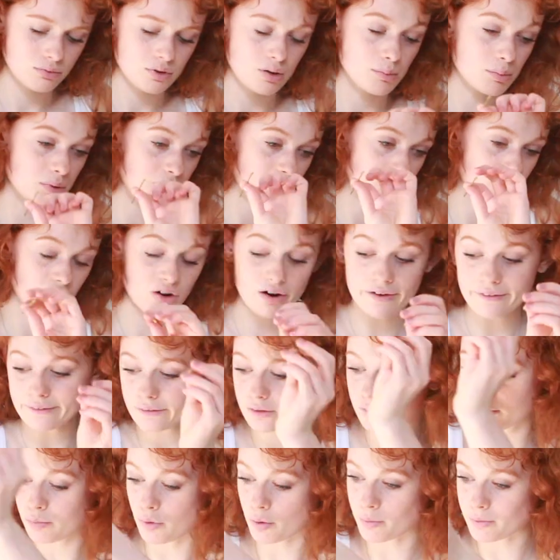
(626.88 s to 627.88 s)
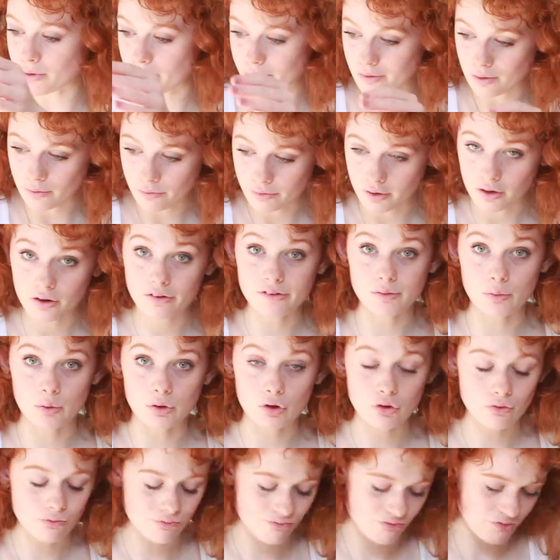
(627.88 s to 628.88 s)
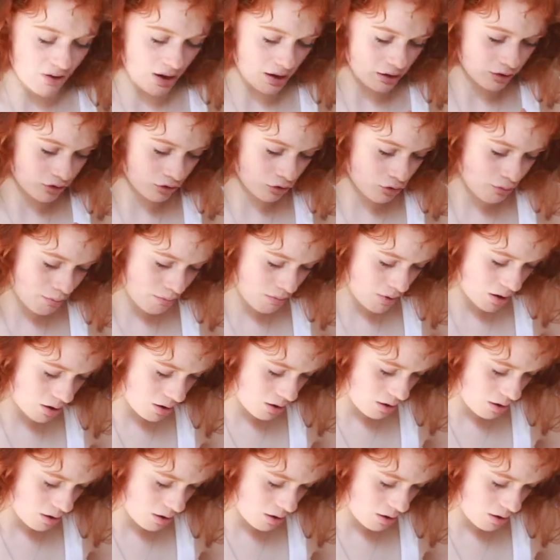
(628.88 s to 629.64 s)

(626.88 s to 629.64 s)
A bit of grass. Put that down there because I'm going to vacuum.